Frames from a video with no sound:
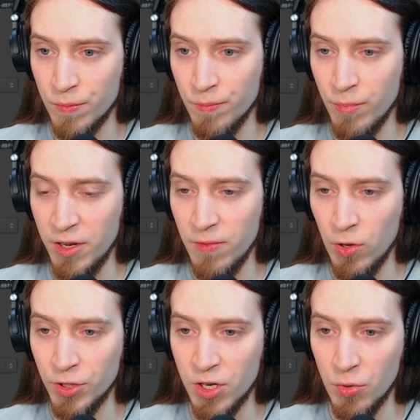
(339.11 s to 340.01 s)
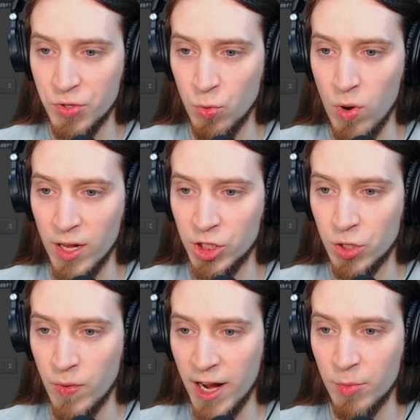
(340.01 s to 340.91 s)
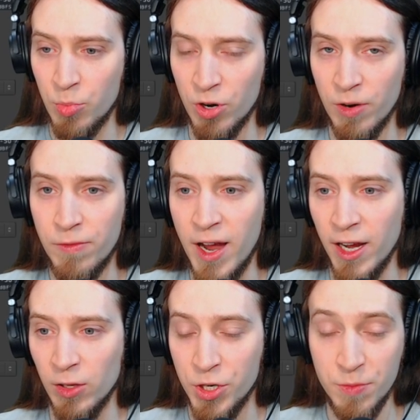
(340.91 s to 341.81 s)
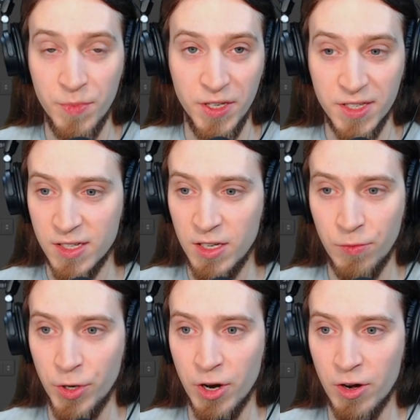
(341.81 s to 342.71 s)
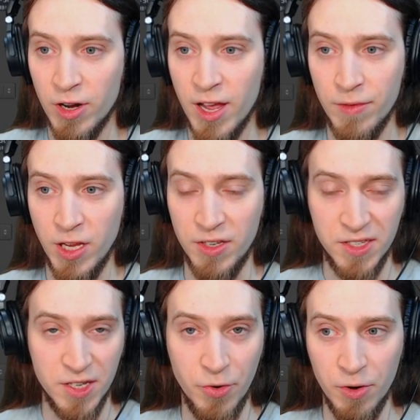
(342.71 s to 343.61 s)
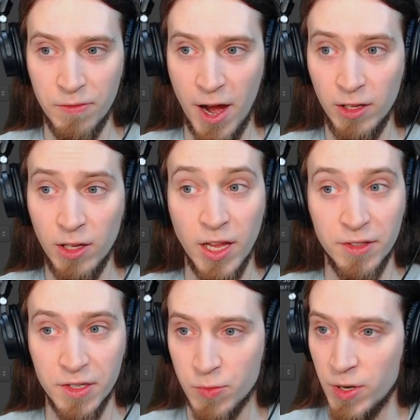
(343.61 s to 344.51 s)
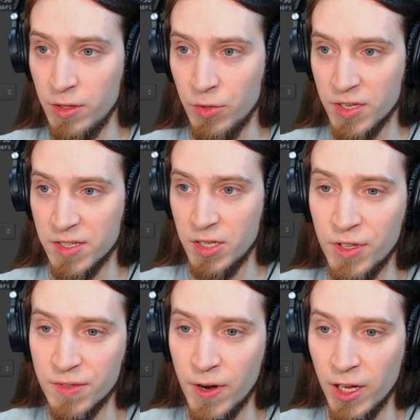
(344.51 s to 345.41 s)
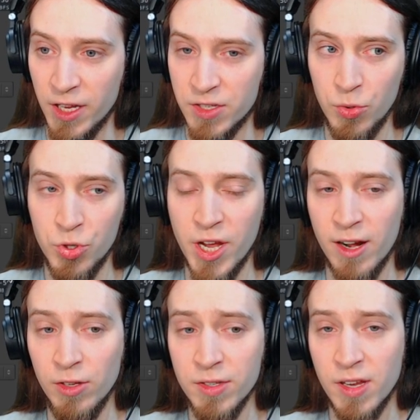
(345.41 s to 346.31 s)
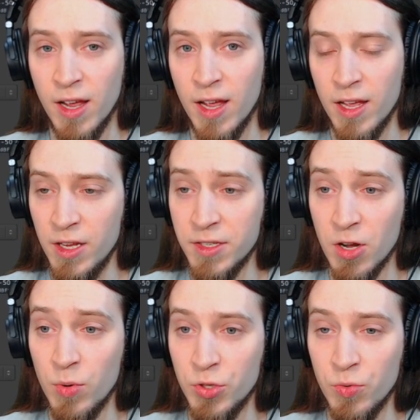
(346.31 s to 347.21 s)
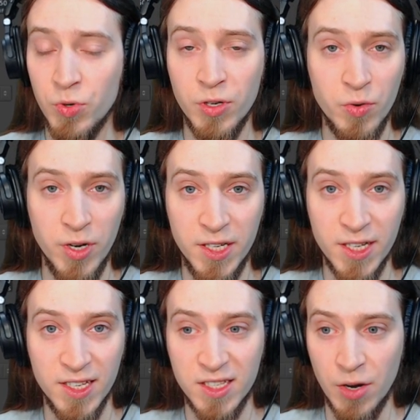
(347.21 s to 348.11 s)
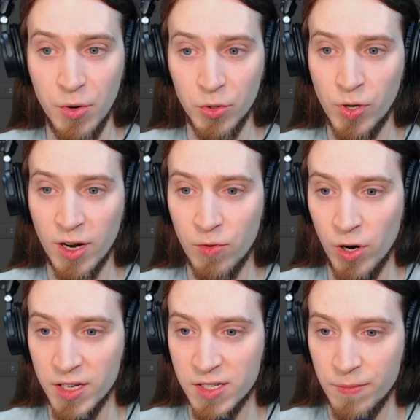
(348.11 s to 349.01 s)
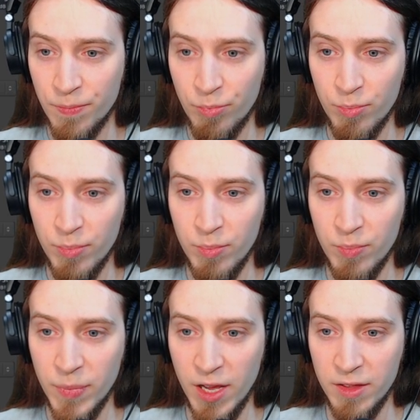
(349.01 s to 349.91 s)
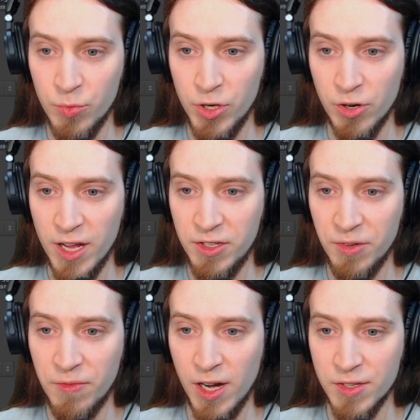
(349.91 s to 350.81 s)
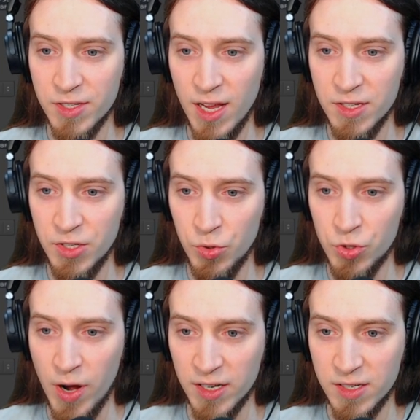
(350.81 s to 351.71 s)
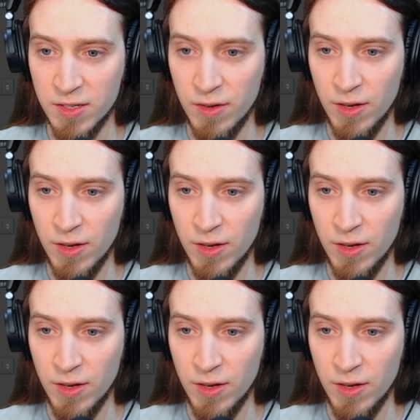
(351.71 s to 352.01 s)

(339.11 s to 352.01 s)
By default, it goes to one track per file, which means if we are having a stereo file like this one, you can see this file has two channels, it's going to create a stereo track for us. And we are adding files as new tracks.